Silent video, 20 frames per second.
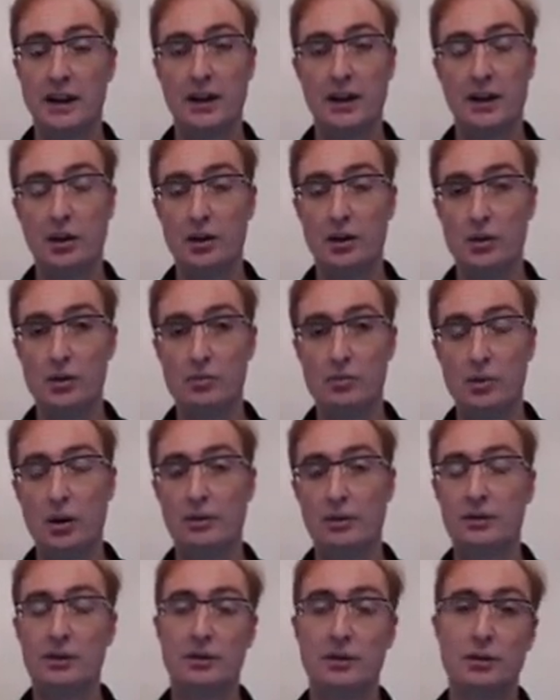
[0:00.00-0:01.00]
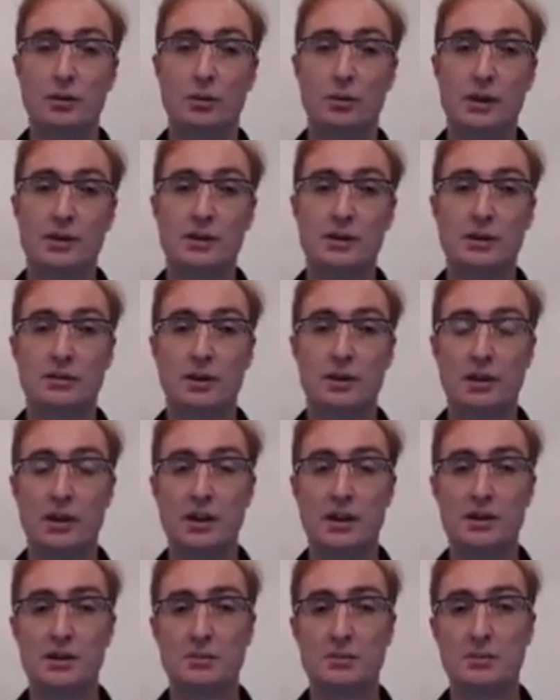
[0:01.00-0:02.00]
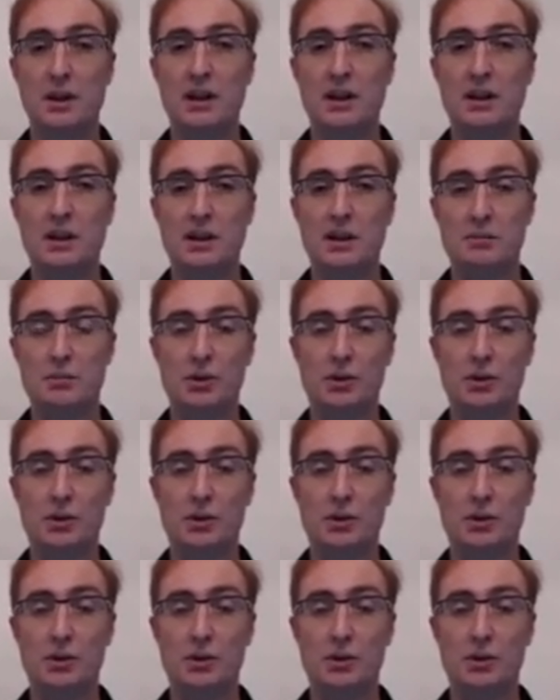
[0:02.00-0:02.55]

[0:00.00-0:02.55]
At home, often to watch different kinds of media,